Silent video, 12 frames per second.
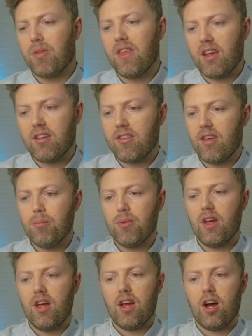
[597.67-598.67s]
is
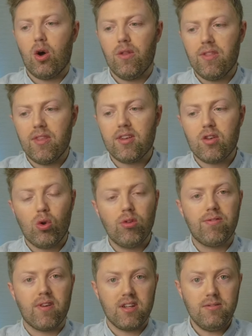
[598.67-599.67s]
on the
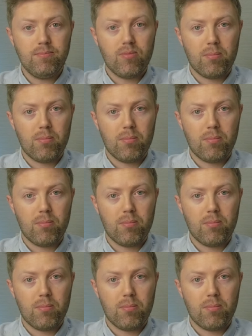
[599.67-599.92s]
Dolphin,